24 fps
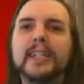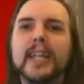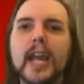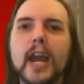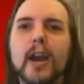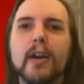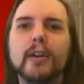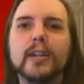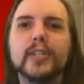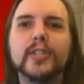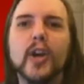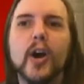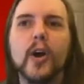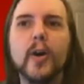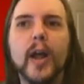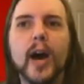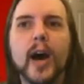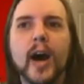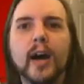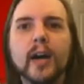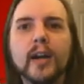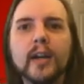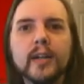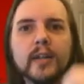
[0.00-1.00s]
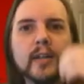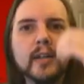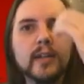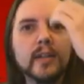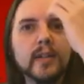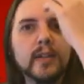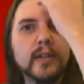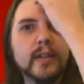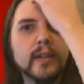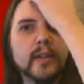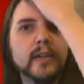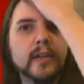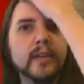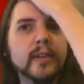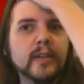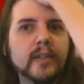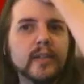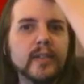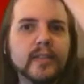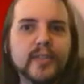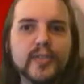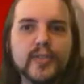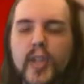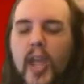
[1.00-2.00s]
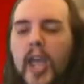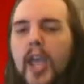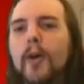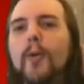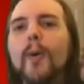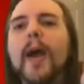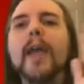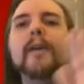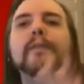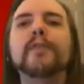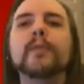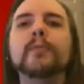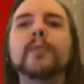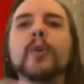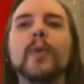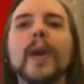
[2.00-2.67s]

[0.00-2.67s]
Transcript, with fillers: Arizona. Stay away from the